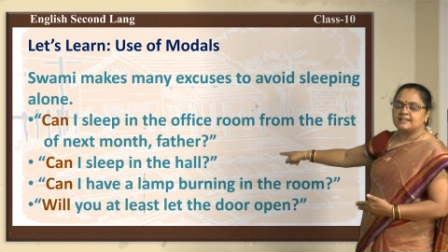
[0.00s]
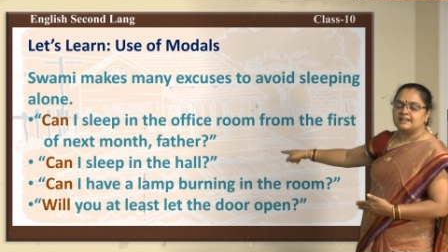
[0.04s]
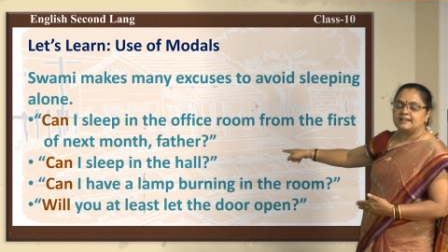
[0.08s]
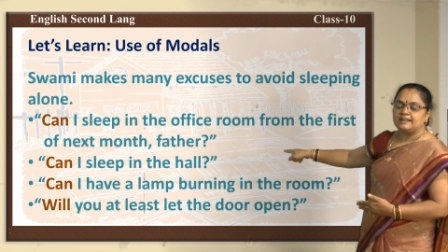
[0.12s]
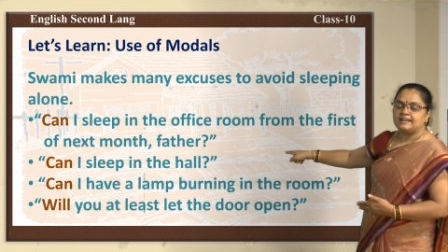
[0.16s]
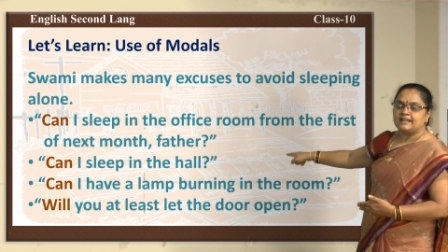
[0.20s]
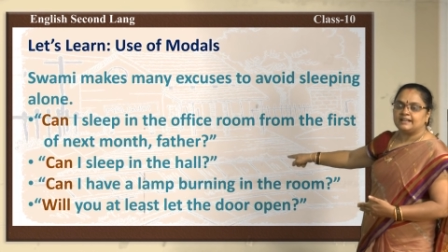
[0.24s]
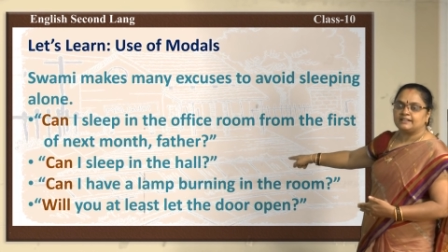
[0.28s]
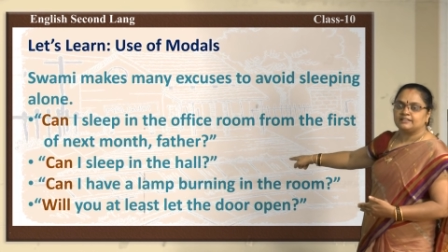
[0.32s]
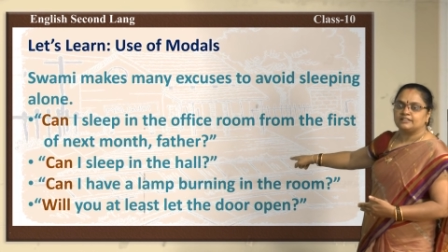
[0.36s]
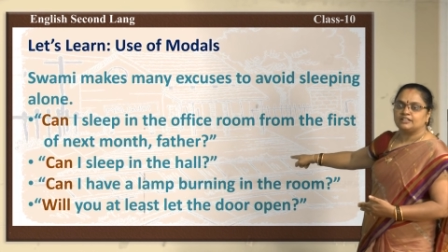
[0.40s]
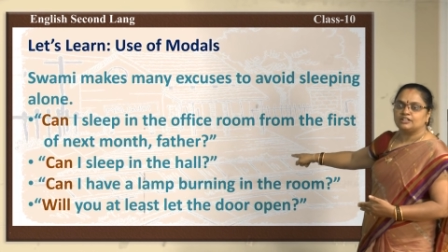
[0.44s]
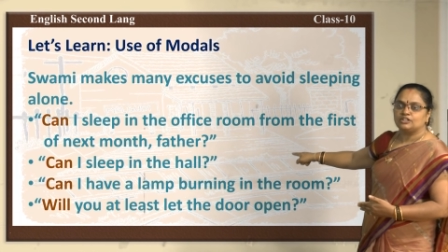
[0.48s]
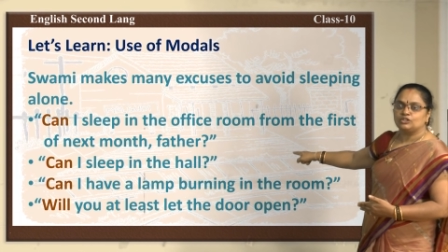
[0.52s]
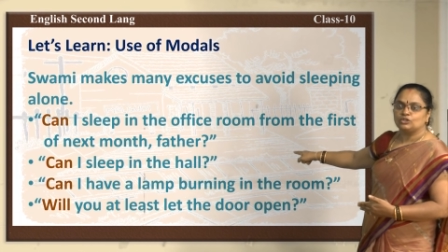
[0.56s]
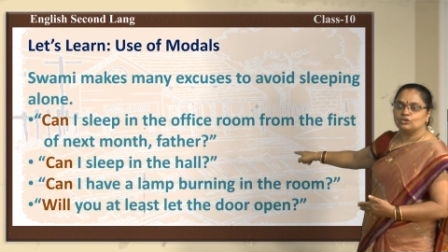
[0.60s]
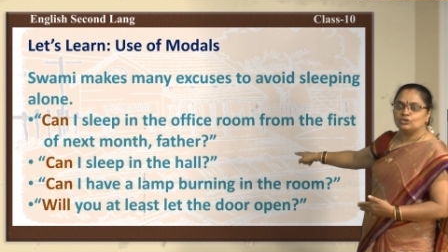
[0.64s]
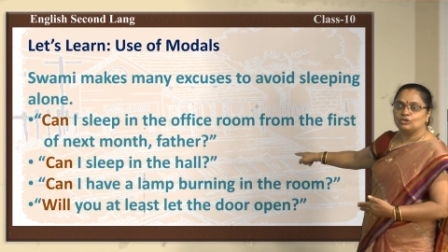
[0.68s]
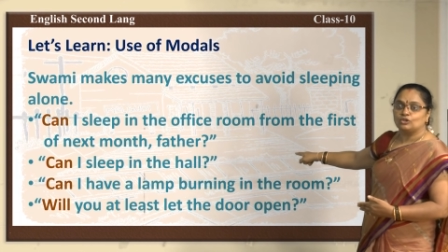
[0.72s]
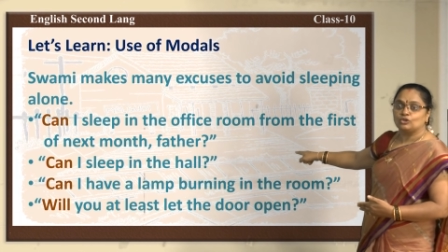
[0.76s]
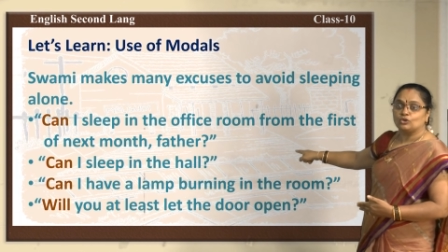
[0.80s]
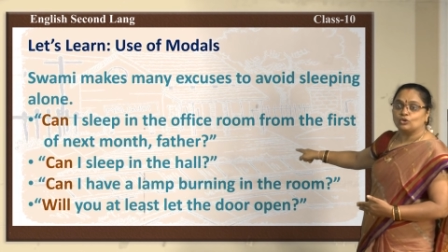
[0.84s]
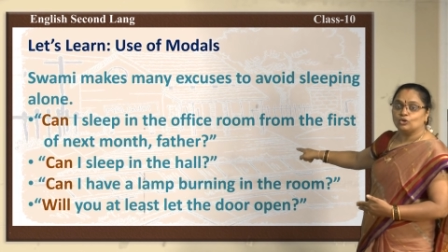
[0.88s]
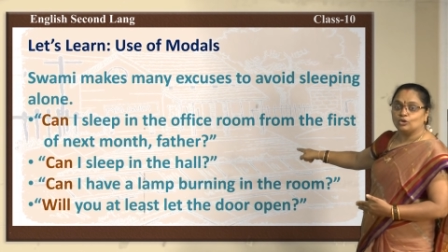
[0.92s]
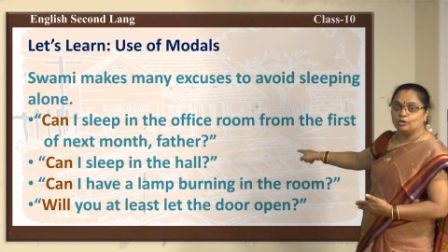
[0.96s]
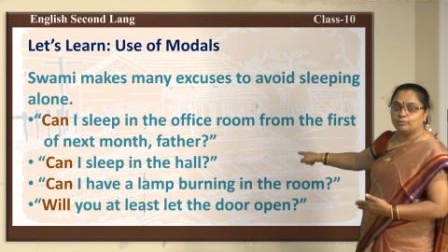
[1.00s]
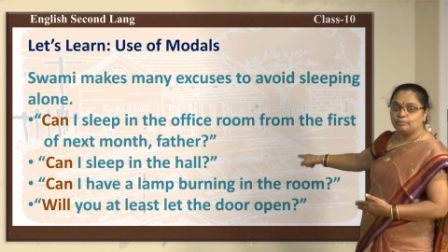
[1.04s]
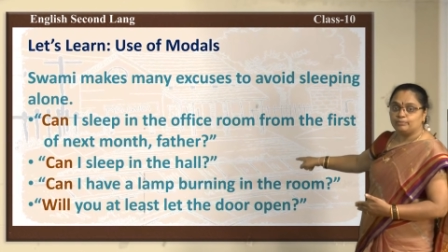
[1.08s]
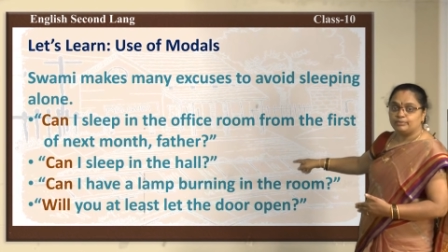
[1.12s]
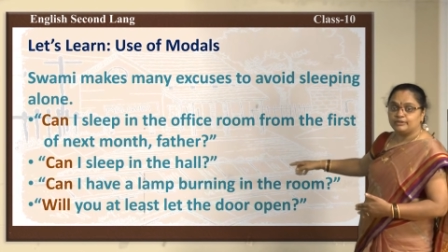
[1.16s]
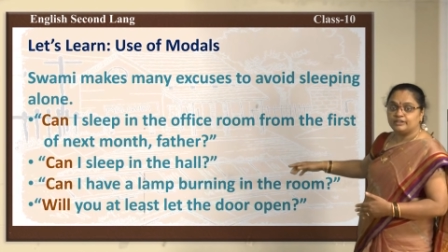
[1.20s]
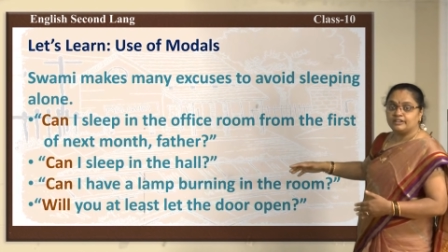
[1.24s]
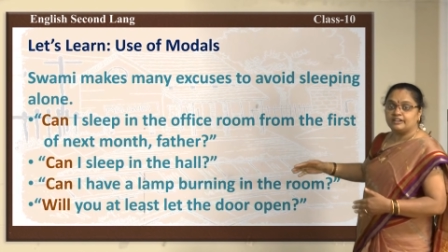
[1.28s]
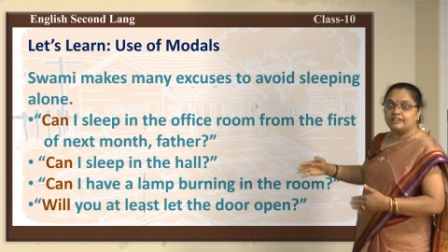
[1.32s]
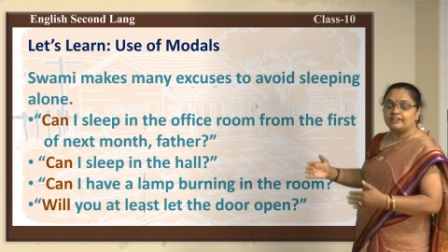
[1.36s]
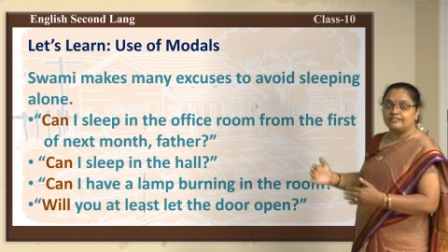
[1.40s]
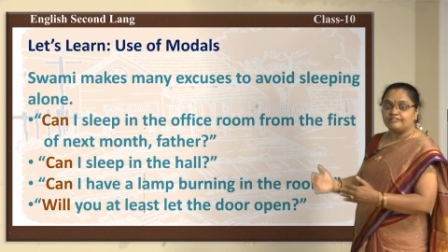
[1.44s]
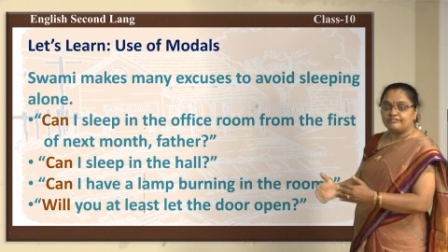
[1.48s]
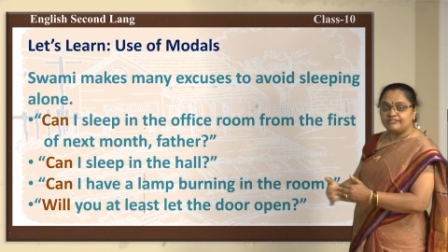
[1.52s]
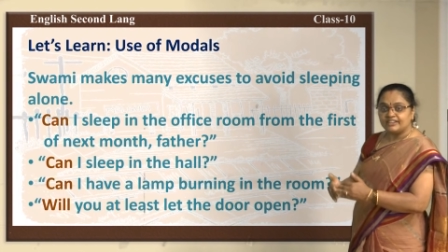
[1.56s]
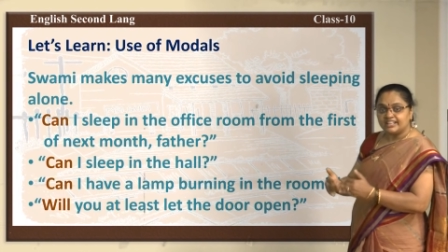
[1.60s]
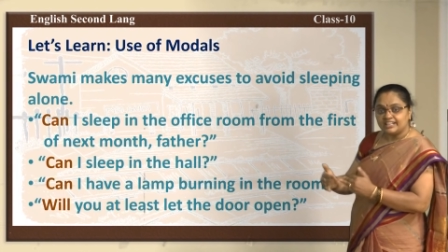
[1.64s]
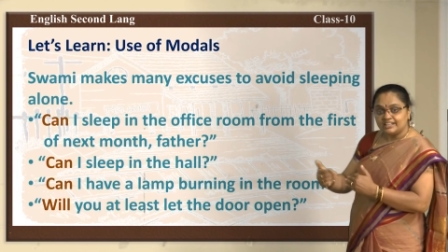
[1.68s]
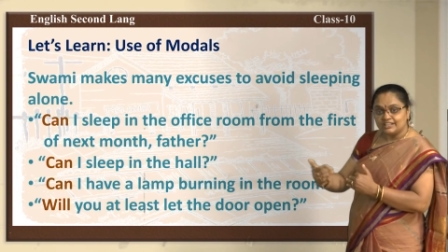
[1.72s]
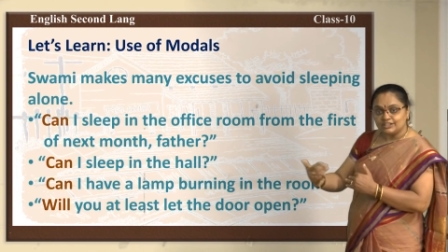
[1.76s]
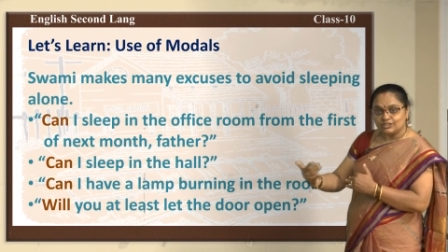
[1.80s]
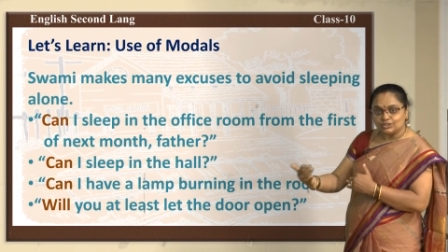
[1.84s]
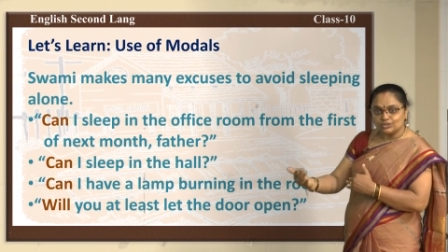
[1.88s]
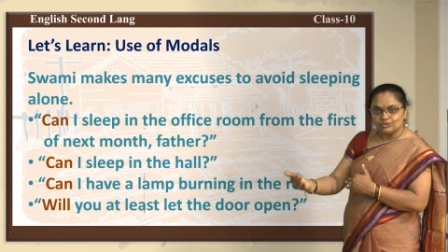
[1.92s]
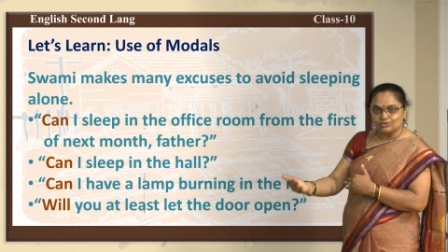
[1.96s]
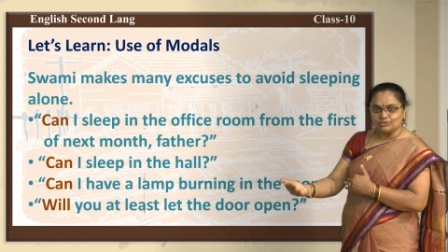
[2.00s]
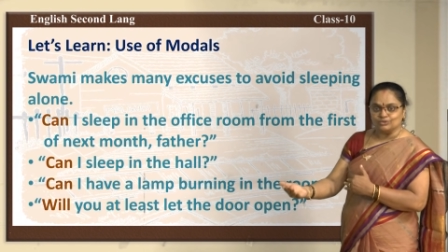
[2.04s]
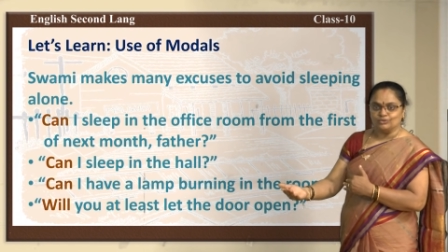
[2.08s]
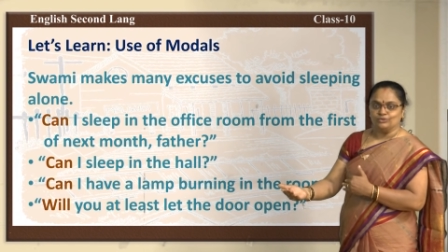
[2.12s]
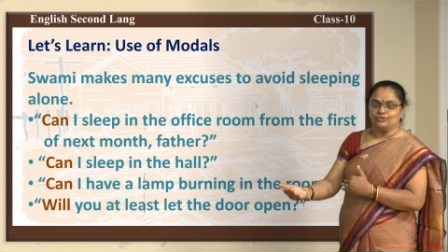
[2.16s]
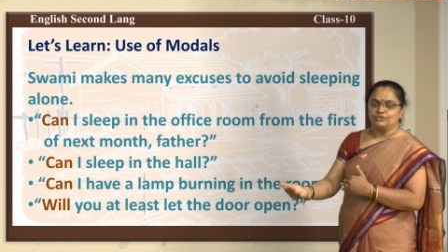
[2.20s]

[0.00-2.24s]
let the door open, will you.